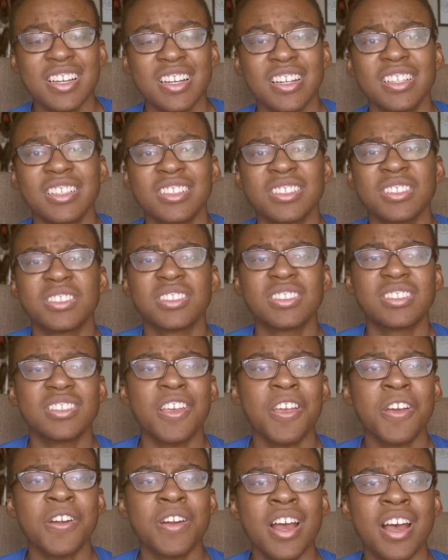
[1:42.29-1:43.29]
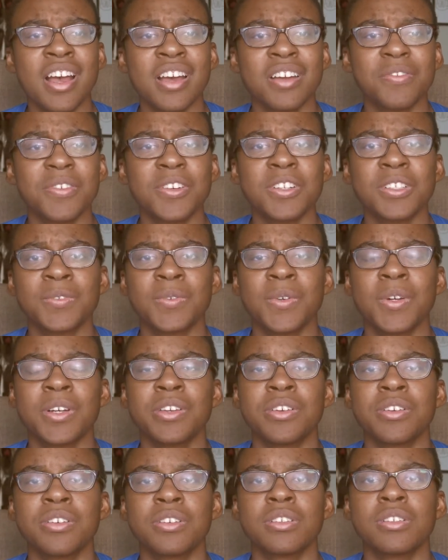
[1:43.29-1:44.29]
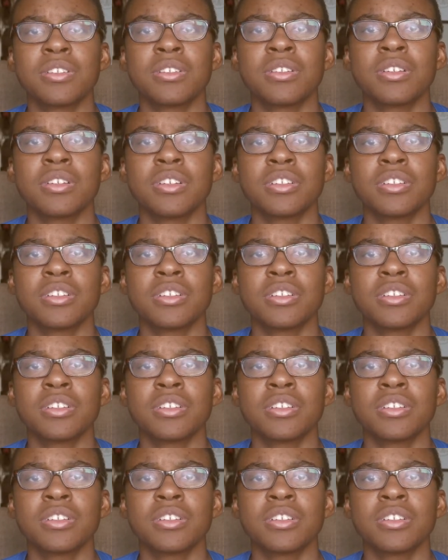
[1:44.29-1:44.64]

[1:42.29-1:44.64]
because you're not first of all you're